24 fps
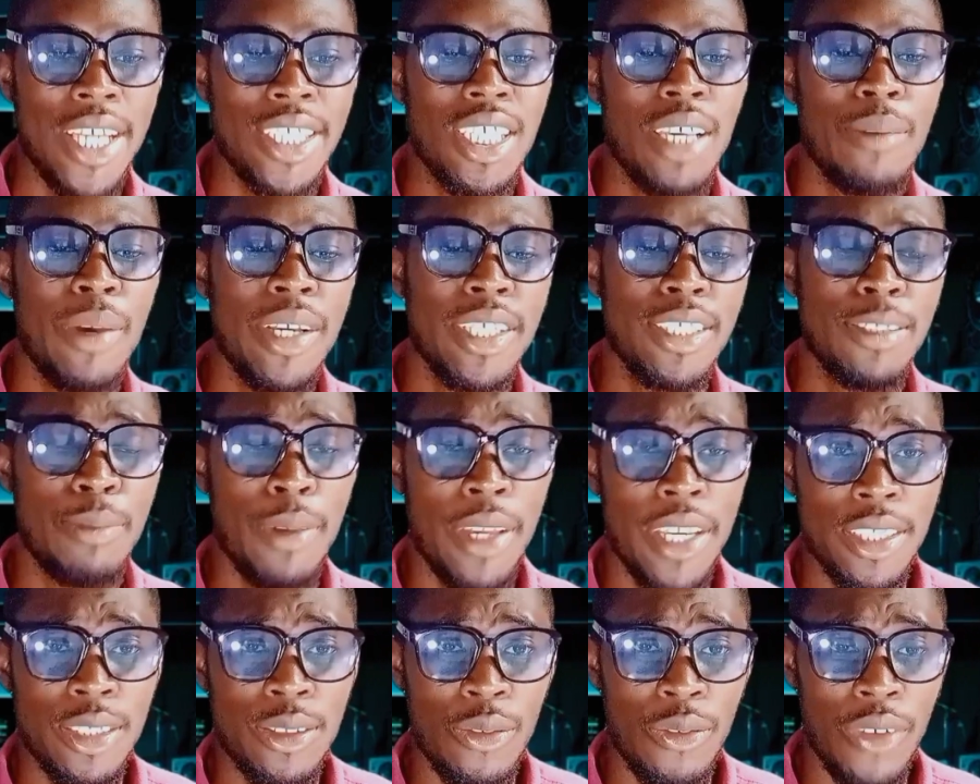
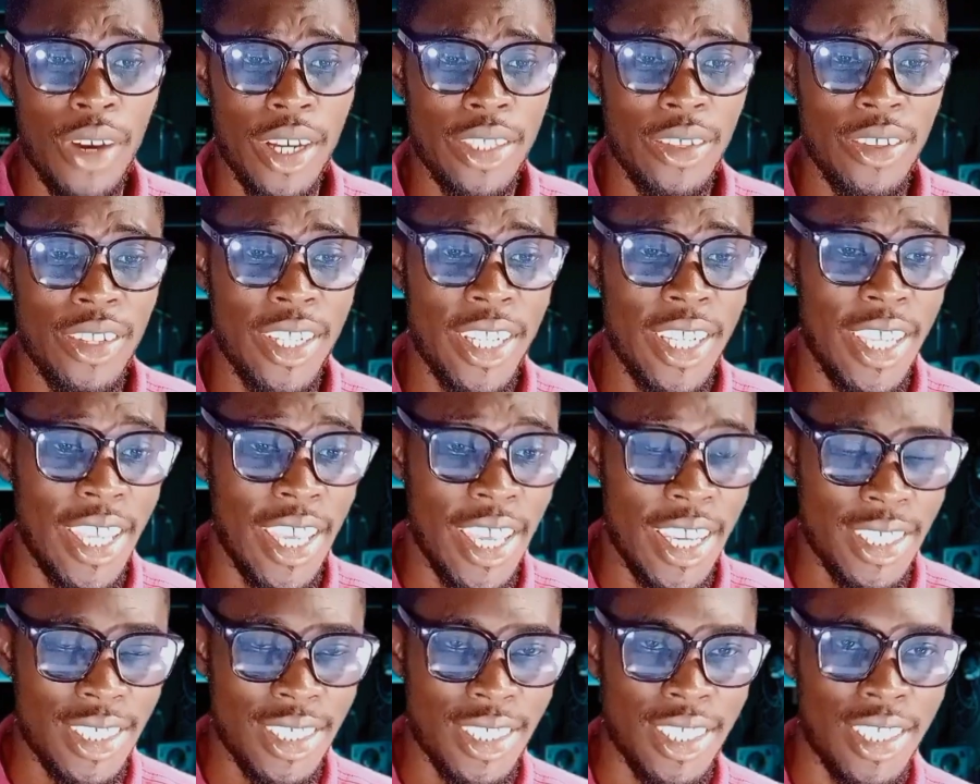SMS-based two-factor
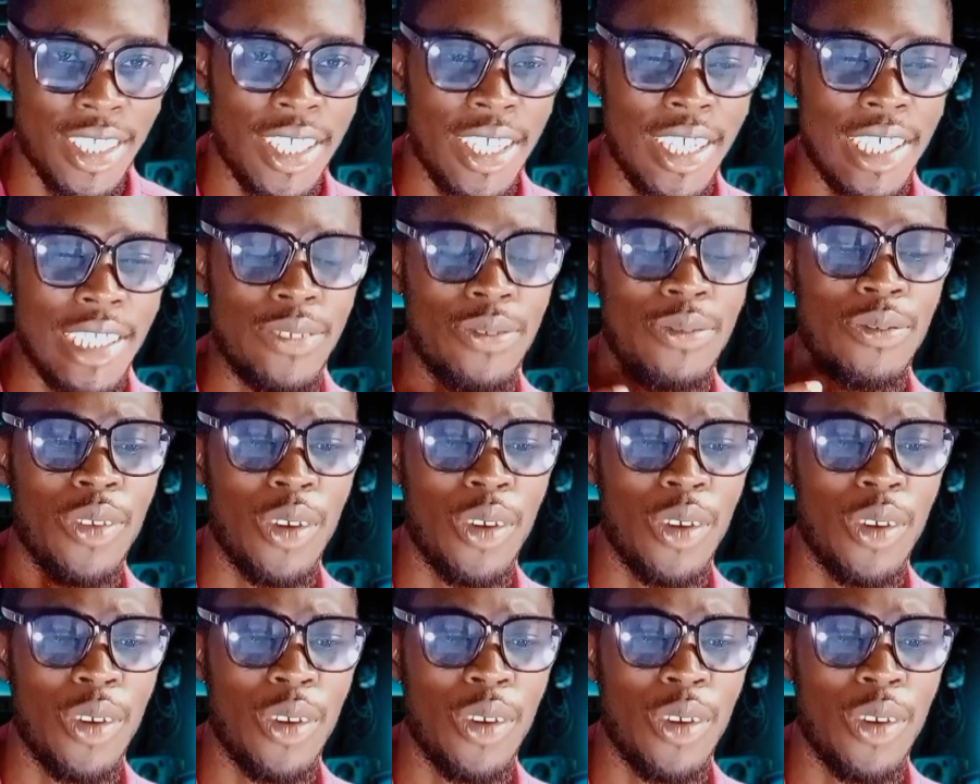authentication is